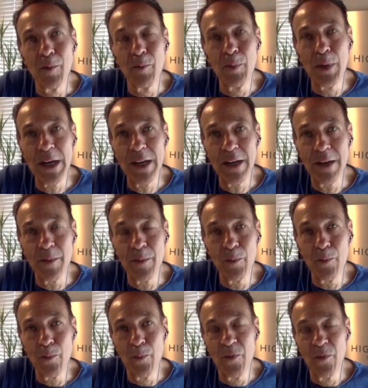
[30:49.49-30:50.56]
but
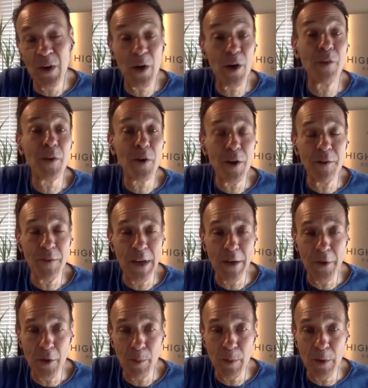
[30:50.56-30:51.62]
very, very
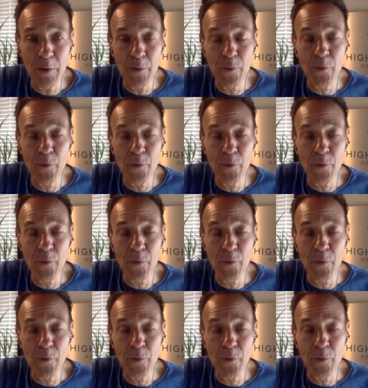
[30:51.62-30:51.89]
valuable.